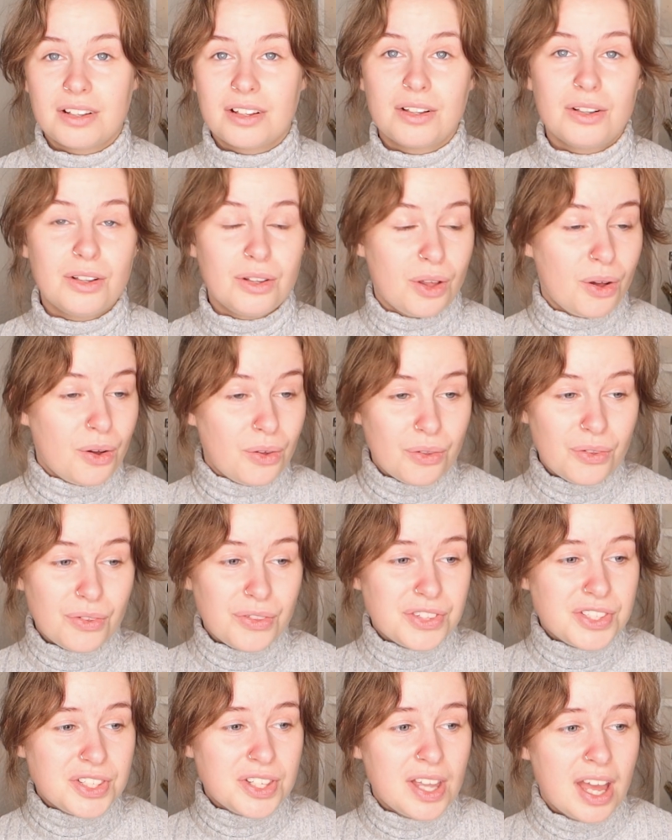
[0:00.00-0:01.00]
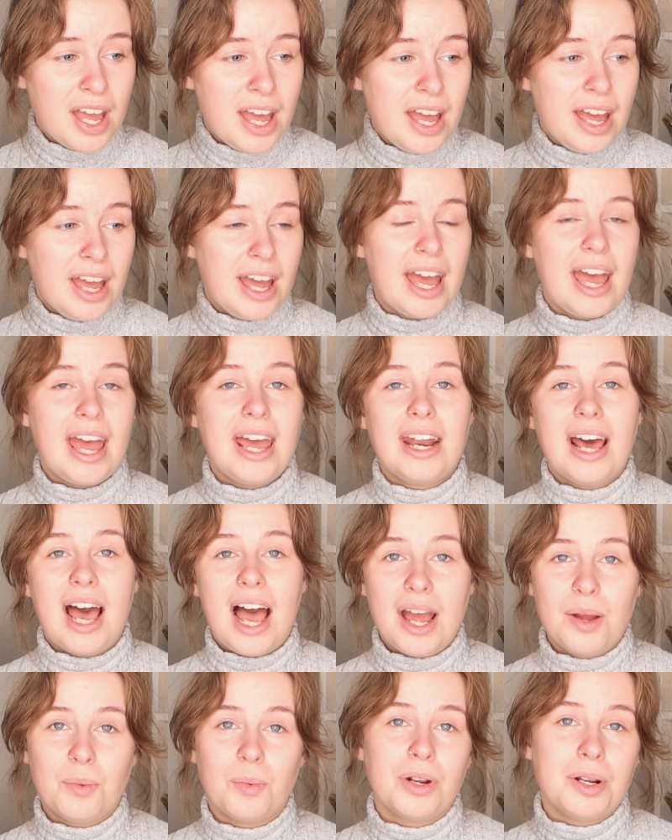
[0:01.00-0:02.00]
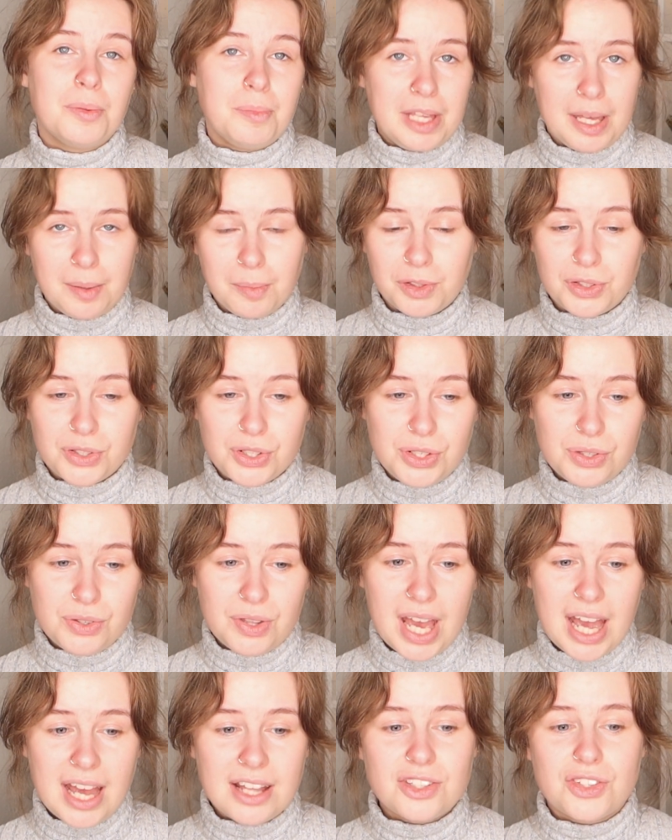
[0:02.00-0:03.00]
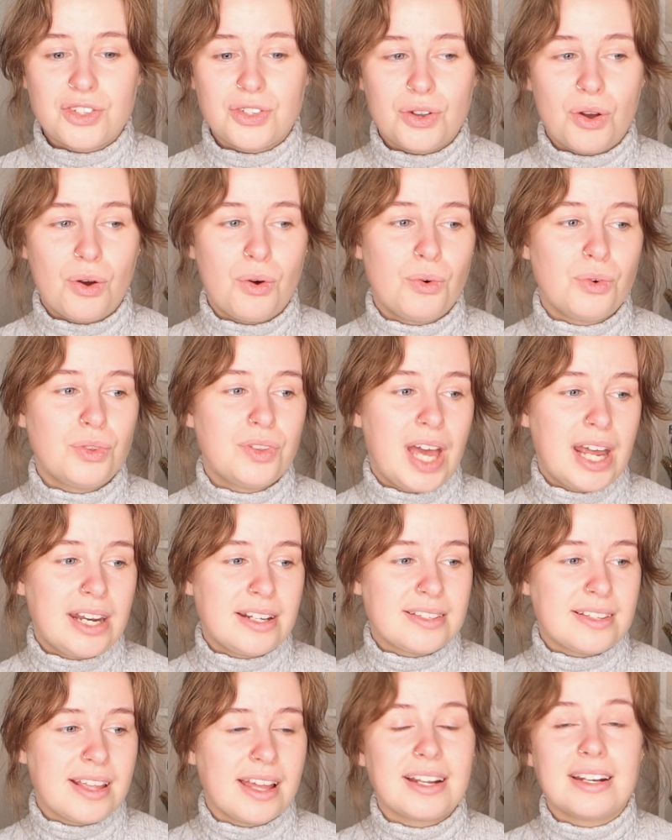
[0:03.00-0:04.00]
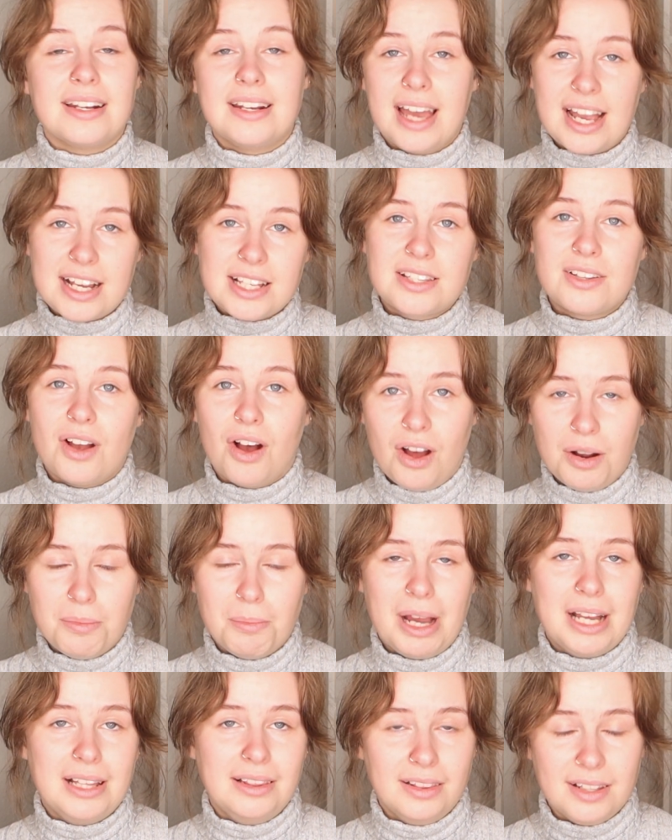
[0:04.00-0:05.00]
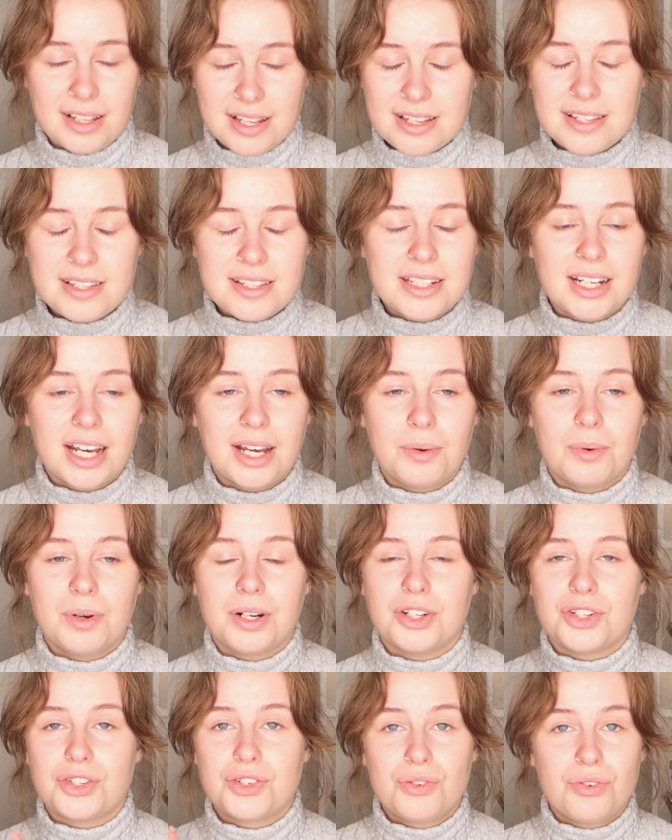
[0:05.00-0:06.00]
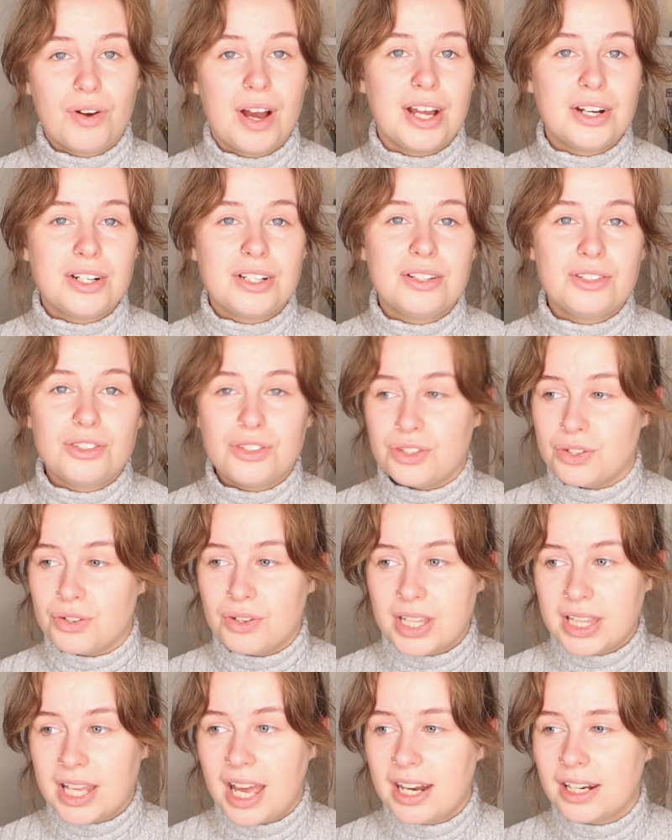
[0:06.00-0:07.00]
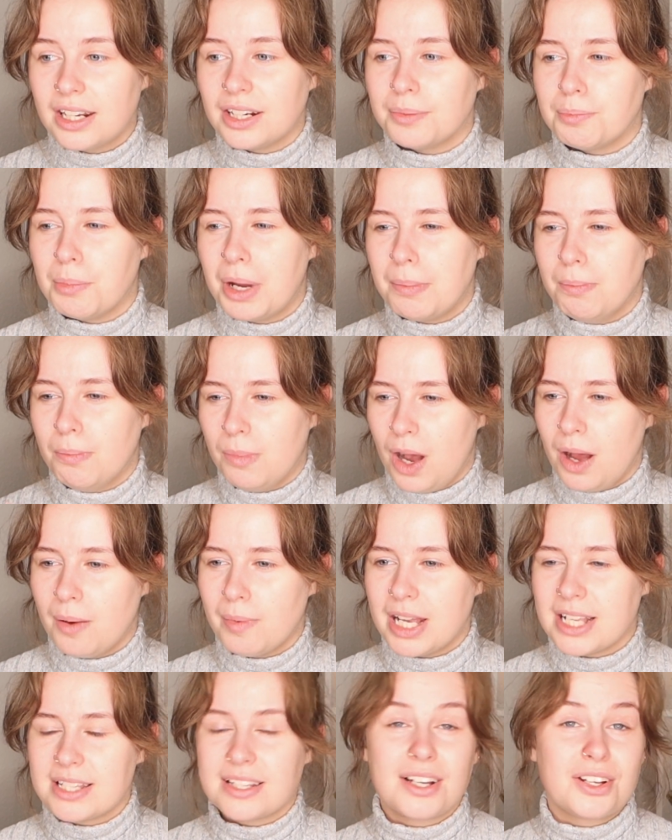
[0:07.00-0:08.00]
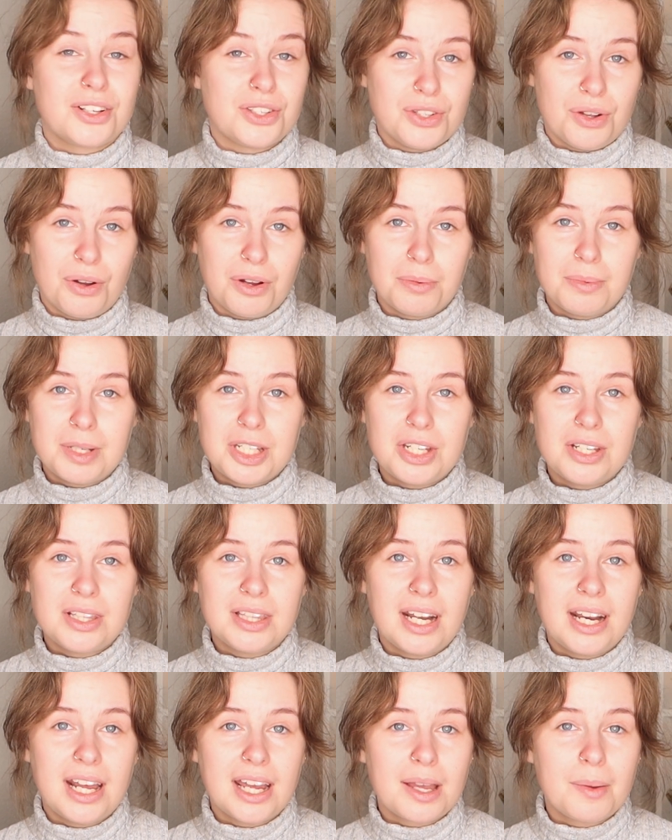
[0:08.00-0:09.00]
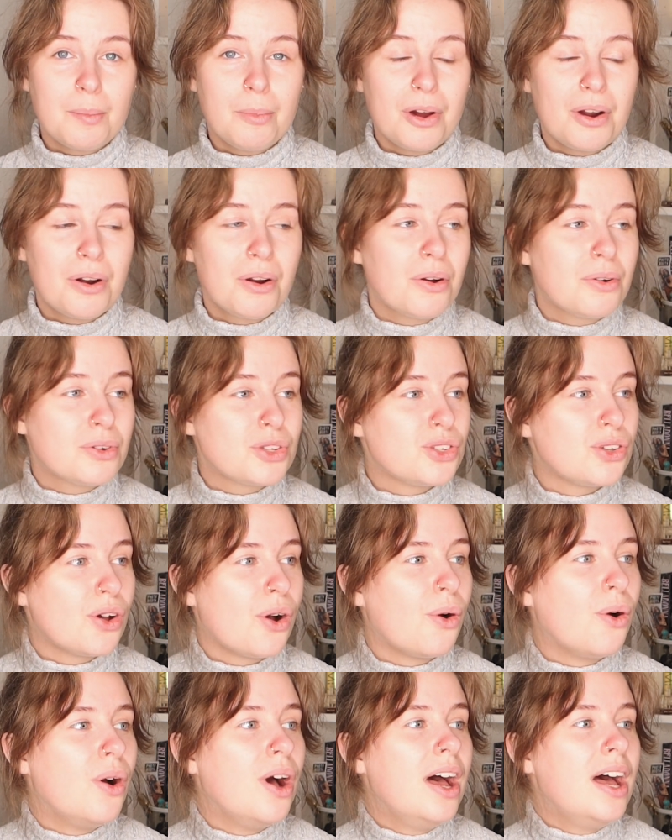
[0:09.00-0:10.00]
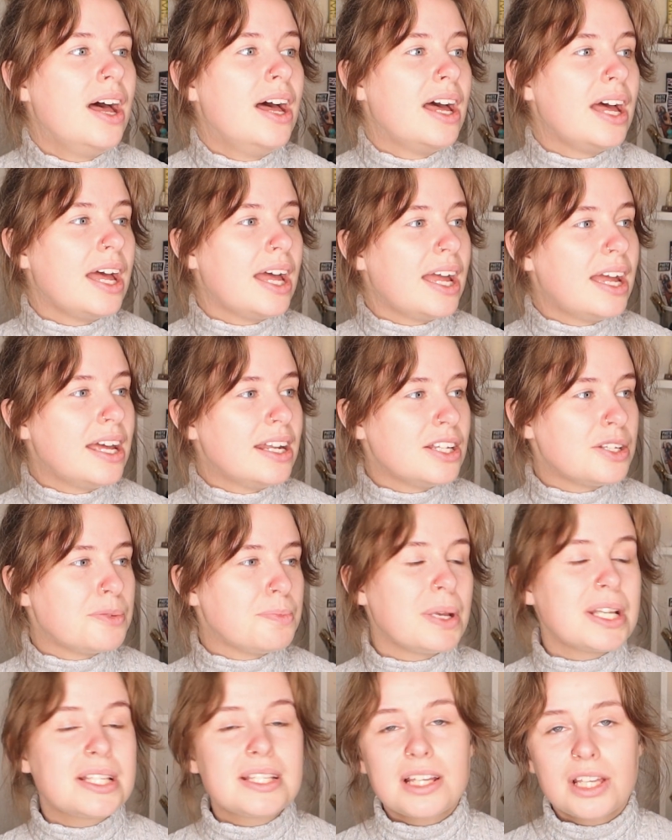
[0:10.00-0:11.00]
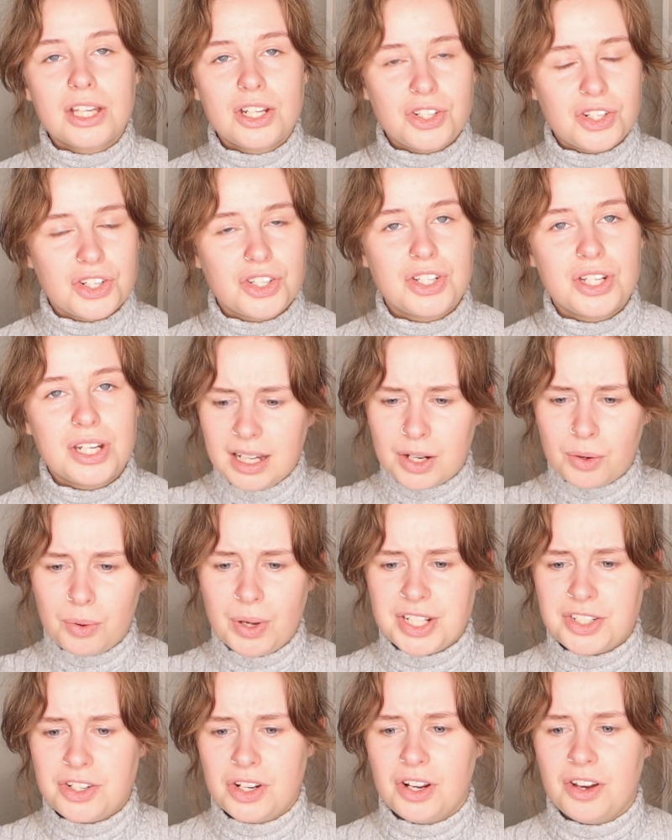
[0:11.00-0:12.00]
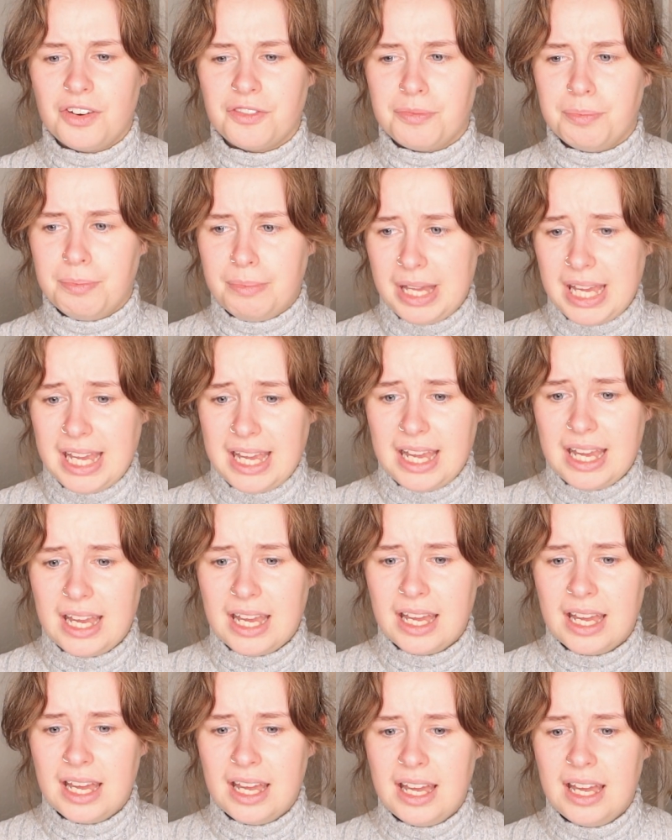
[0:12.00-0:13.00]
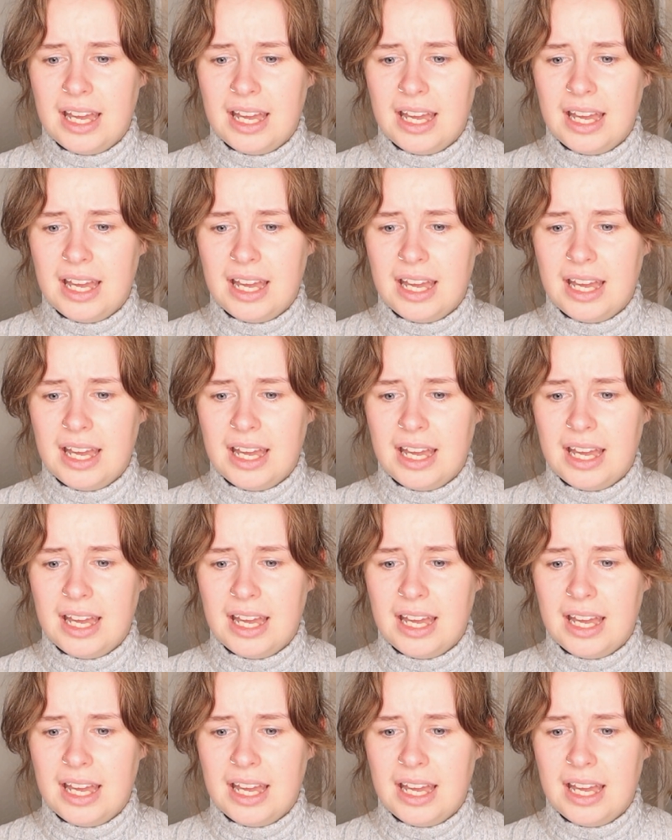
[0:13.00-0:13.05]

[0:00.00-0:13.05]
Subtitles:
clothes, and I want to be able to do that, so that is like next on my list. I want to try doing that, and my mom has like a sewing machine that I can borrow, so it is basically just a question of me